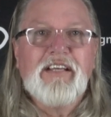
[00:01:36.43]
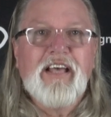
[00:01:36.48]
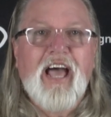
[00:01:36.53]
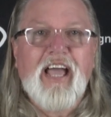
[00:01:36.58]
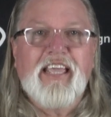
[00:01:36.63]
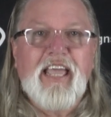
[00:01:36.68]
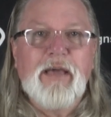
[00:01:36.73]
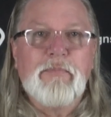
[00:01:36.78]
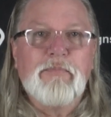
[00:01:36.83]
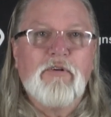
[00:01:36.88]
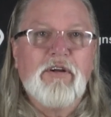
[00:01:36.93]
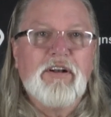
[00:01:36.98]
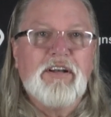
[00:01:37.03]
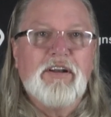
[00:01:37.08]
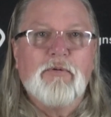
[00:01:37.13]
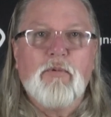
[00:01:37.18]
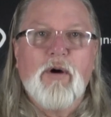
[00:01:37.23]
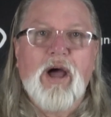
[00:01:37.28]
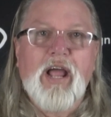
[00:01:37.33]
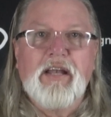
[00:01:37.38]
I kept wanting
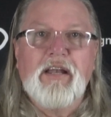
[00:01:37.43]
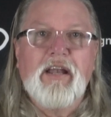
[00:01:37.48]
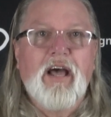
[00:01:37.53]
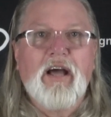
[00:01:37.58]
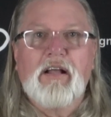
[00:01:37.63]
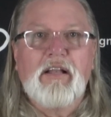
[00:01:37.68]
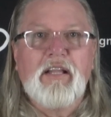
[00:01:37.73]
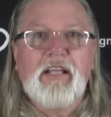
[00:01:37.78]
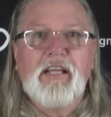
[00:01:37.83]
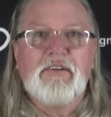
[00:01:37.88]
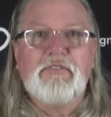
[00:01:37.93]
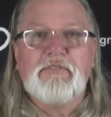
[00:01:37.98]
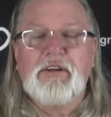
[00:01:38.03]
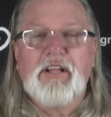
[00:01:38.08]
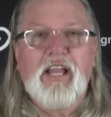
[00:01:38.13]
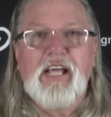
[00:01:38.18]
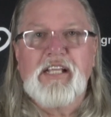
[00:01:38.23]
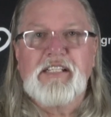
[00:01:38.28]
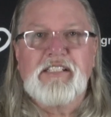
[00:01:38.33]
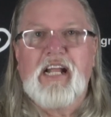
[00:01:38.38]
to white knuckle it and
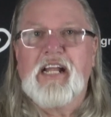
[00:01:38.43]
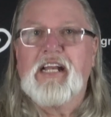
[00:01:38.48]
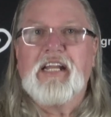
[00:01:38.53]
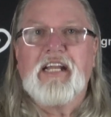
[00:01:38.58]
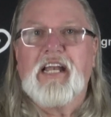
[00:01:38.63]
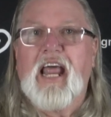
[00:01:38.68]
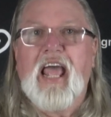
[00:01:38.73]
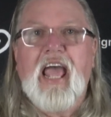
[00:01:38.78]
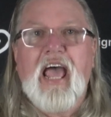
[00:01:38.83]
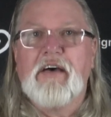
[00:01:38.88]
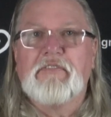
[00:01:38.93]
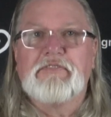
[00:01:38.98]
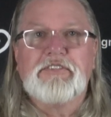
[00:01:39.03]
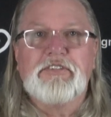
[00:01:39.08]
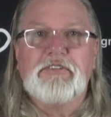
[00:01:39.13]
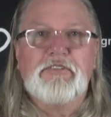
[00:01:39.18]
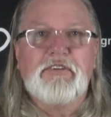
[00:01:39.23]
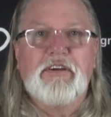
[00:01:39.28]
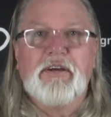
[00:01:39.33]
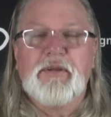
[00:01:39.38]
realizing I didn't have
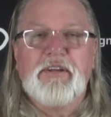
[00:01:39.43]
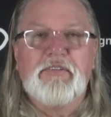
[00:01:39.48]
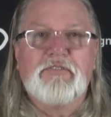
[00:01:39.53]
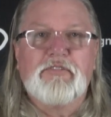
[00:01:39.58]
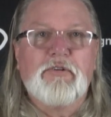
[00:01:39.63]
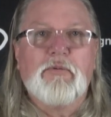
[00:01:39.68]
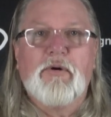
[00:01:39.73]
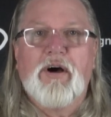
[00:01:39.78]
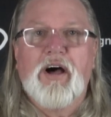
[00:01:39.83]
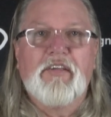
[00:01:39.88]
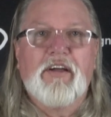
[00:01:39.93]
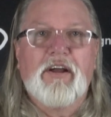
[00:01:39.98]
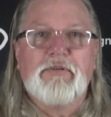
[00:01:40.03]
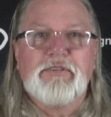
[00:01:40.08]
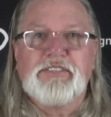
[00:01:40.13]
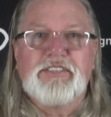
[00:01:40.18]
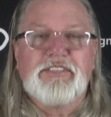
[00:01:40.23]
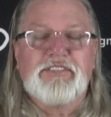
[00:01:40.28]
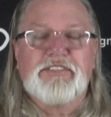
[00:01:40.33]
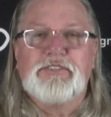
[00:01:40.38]
to. I mean, for a while there, I
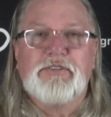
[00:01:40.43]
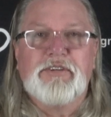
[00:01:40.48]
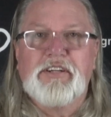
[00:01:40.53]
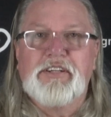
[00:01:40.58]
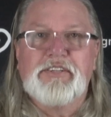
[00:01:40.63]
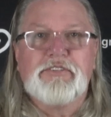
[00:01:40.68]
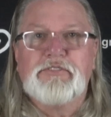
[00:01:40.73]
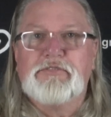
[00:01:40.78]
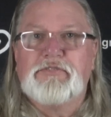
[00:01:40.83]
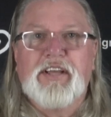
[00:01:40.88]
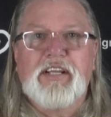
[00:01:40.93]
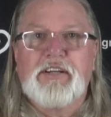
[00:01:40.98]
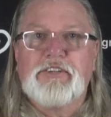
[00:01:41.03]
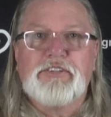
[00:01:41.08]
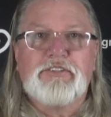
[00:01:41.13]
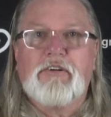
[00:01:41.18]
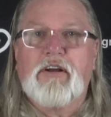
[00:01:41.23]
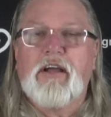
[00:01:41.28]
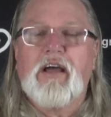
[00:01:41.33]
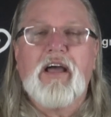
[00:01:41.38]
was just doing a 2-finger
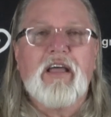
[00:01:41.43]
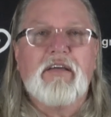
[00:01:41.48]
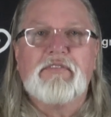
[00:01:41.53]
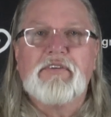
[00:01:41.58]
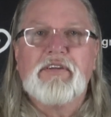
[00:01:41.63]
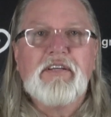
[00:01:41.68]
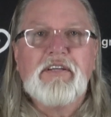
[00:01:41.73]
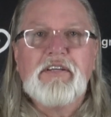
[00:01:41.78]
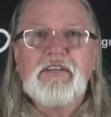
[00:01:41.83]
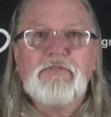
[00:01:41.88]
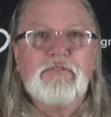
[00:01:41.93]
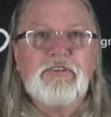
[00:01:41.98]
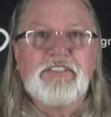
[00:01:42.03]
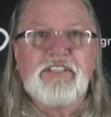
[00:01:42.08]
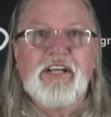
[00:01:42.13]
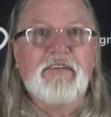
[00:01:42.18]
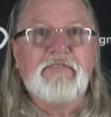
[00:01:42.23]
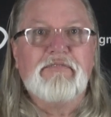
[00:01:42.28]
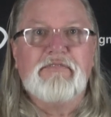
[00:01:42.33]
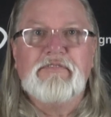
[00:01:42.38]
drive, which
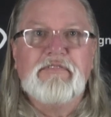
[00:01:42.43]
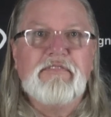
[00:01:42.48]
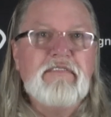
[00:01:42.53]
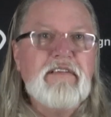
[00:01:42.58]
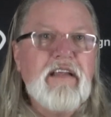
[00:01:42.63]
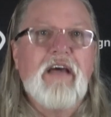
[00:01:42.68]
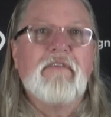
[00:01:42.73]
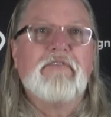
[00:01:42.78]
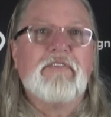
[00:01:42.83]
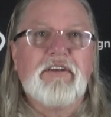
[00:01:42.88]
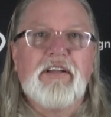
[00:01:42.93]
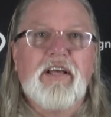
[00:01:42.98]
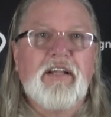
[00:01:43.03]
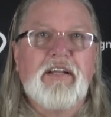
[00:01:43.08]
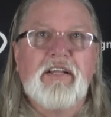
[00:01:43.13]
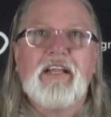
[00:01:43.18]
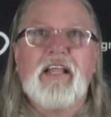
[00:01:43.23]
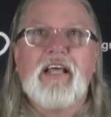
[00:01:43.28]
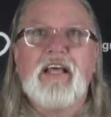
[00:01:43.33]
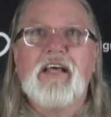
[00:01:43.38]
I've never done
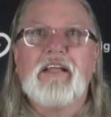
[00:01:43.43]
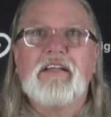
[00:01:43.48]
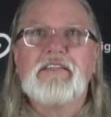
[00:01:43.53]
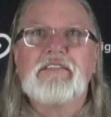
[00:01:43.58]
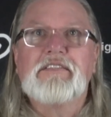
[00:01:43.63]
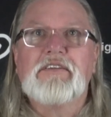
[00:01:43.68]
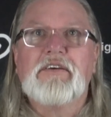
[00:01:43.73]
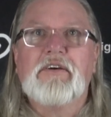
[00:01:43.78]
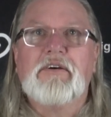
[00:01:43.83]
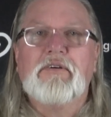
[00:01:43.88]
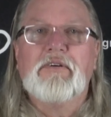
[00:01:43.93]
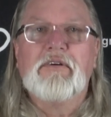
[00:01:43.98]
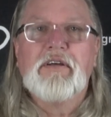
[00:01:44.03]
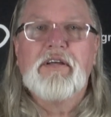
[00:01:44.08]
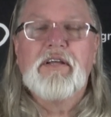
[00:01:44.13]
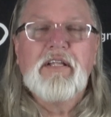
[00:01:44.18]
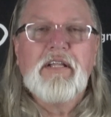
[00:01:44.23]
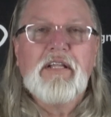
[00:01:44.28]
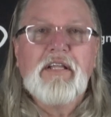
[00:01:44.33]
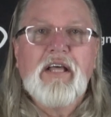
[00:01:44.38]
in that. So
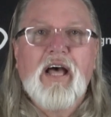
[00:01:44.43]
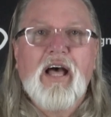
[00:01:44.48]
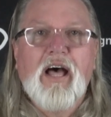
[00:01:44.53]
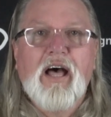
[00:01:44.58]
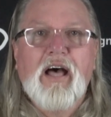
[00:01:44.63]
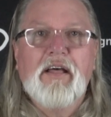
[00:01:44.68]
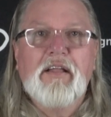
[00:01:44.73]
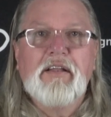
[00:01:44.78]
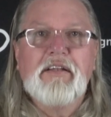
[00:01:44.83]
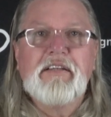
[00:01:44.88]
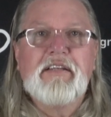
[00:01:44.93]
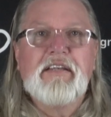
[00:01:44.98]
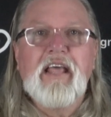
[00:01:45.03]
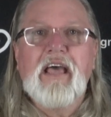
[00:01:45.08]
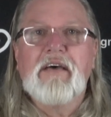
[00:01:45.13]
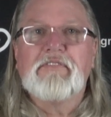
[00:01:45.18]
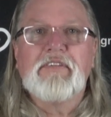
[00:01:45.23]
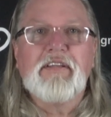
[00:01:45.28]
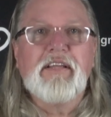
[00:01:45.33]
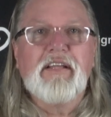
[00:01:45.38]

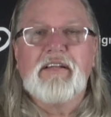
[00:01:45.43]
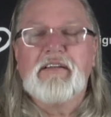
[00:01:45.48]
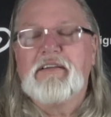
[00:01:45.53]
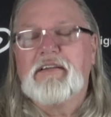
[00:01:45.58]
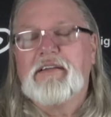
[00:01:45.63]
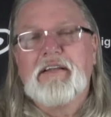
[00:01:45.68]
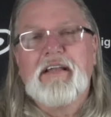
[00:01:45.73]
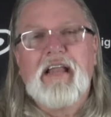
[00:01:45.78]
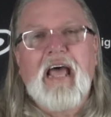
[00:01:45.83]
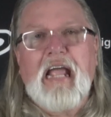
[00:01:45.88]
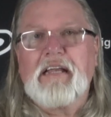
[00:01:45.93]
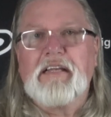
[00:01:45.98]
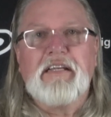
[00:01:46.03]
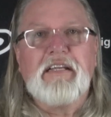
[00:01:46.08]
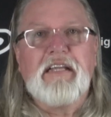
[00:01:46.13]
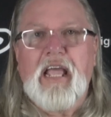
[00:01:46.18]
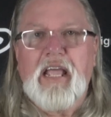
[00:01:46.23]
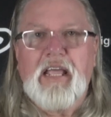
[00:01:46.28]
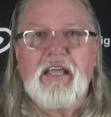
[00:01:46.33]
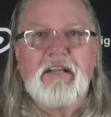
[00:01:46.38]
definitely a night and
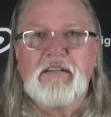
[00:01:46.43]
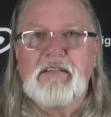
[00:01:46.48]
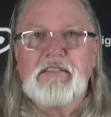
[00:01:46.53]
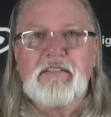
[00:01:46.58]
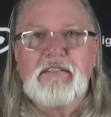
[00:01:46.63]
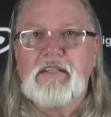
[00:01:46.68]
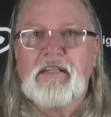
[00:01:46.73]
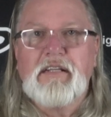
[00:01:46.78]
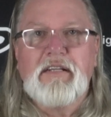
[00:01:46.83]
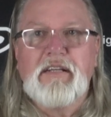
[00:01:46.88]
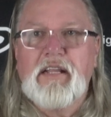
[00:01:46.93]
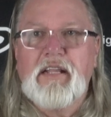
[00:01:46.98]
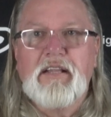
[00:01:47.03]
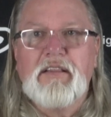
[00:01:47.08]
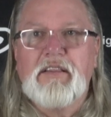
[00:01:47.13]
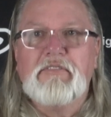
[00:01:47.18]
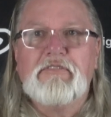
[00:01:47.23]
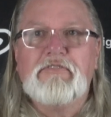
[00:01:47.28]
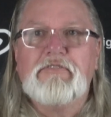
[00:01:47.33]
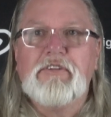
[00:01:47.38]
day
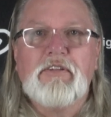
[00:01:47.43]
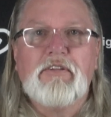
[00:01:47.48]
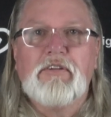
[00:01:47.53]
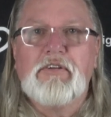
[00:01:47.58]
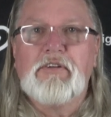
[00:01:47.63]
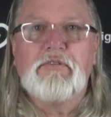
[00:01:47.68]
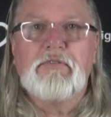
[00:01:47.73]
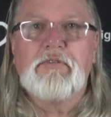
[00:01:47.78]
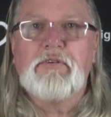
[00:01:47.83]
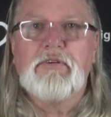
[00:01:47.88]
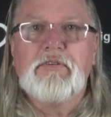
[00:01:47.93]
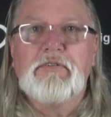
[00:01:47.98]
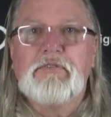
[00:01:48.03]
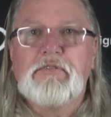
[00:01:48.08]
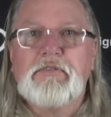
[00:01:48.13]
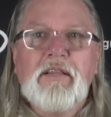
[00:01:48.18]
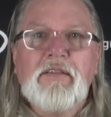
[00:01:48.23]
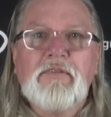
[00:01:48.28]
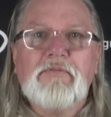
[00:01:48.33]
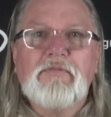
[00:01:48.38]
in the feel on the road.
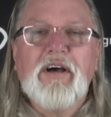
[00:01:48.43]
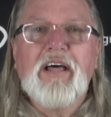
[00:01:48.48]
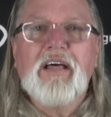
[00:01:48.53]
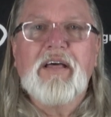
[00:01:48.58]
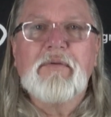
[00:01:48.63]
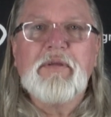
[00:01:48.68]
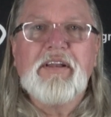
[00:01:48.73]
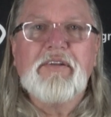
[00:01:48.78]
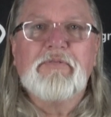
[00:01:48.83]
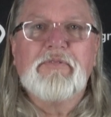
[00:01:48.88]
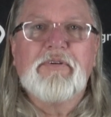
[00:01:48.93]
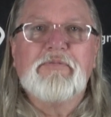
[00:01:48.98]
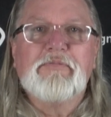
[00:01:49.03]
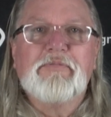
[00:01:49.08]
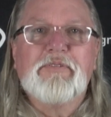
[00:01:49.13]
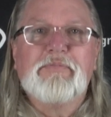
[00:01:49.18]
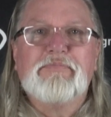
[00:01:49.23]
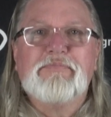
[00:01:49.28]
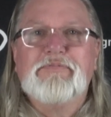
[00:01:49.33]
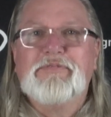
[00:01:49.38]
Well, I mean,
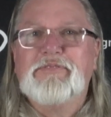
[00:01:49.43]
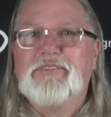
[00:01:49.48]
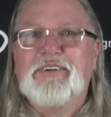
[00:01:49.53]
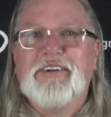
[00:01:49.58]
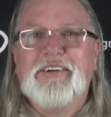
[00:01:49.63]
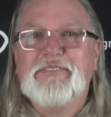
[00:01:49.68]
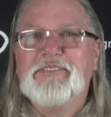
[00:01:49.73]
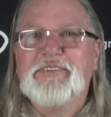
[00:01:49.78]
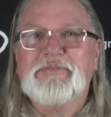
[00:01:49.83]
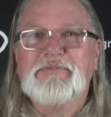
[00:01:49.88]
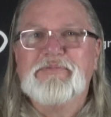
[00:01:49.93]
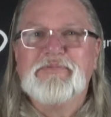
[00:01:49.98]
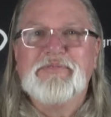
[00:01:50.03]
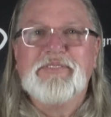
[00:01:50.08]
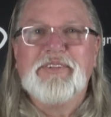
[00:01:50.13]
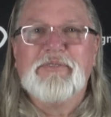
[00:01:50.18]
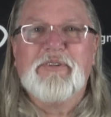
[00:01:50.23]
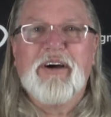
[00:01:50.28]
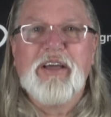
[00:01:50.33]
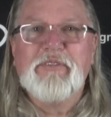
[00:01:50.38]

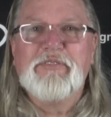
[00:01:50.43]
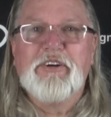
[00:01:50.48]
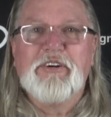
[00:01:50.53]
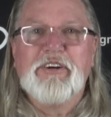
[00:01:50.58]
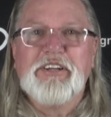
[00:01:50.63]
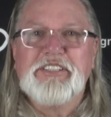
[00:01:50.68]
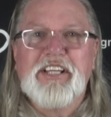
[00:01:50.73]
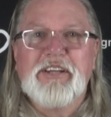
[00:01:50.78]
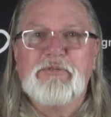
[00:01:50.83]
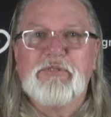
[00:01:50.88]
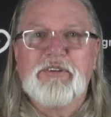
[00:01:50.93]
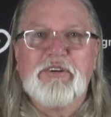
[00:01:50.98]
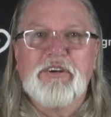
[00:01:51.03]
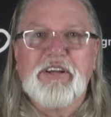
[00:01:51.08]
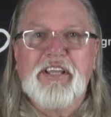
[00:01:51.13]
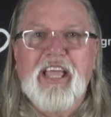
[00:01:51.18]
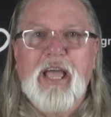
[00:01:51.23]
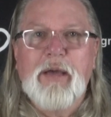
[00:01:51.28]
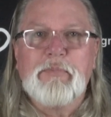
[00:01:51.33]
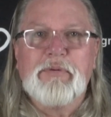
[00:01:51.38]
the wife had already said we're
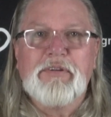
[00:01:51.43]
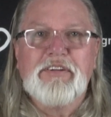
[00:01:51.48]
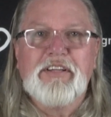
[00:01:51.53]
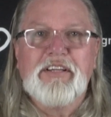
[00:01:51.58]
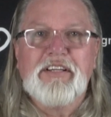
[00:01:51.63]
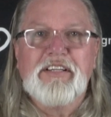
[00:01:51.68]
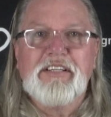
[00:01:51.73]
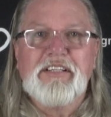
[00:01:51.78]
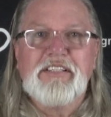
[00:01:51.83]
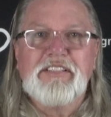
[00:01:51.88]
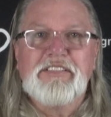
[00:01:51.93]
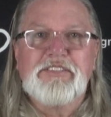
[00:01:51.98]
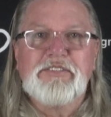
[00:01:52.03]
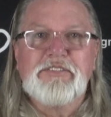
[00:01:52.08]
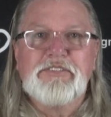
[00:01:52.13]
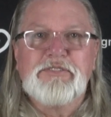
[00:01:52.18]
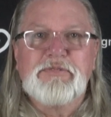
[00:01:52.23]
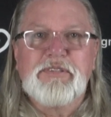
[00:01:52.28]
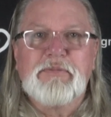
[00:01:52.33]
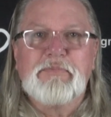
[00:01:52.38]
going camping as
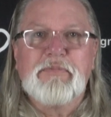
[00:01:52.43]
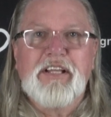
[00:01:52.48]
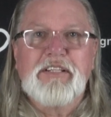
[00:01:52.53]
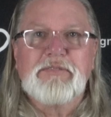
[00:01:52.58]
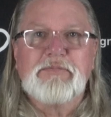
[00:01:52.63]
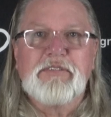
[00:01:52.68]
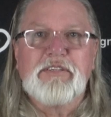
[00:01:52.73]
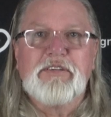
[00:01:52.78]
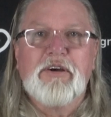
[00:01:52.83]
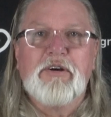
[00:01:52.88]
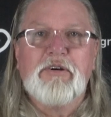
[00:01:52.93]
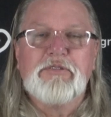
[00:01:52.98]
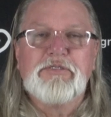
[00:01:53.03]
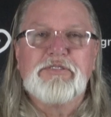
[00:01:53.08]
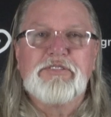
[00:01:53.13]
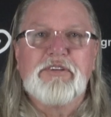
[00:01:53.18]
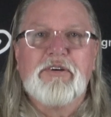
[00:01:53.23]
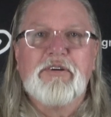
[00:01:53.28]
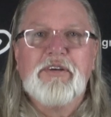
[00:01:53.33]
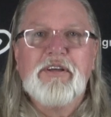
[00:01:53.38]
soon as we can possibly go.
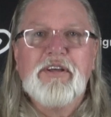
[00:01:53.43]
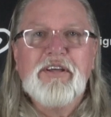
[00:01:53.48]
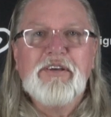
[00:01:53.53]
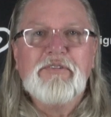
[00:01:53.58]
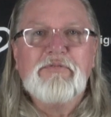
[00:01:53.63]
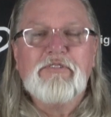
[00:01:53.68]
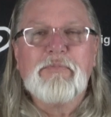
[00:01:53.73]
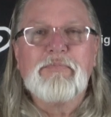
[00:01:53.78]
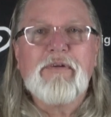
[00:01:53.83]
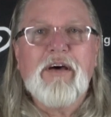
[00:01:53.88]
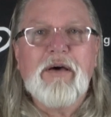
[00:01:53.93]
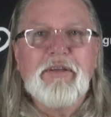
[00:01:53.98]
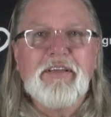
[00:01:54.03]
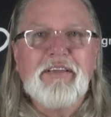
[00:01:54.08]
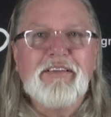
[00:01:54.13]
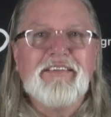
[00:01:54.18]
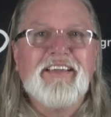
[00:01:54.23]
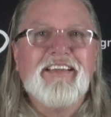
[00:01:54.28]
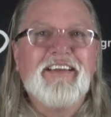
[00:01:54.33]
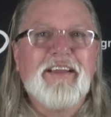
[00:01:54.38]
So we'll probably
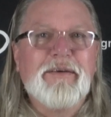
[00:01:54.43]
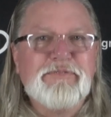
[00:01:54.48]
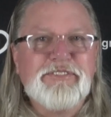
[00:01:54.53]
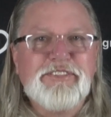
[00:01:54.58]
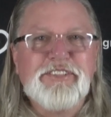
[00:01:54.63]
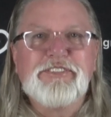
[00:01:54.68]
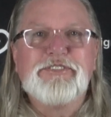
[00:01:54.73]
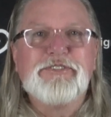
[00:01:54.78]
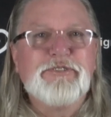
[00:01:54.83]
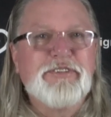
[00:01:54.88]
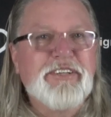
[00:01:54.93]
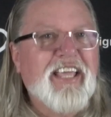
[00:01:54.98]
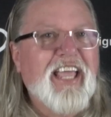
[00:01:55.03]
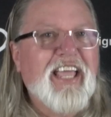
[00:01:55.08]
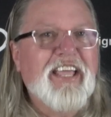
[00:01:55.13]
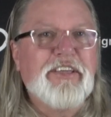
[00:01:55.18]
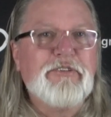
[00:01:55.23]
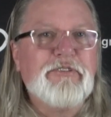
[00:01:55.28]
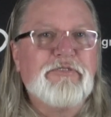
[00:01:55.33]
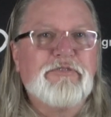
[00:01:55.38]
end up just doing
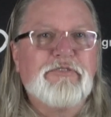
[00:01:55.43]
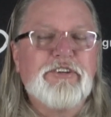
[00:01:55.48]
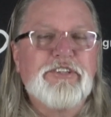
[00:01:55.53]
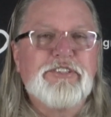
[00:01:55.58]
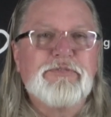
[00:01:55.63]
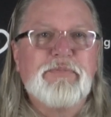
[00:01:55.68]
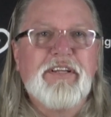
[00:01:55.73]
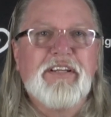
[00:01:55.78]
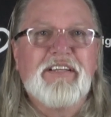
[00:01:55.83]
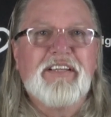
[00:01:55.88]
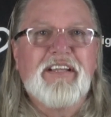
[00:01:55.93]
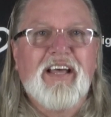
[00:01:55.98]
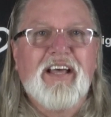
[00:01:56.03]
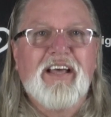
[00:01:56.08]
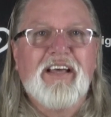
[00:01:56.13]
KQ at first, but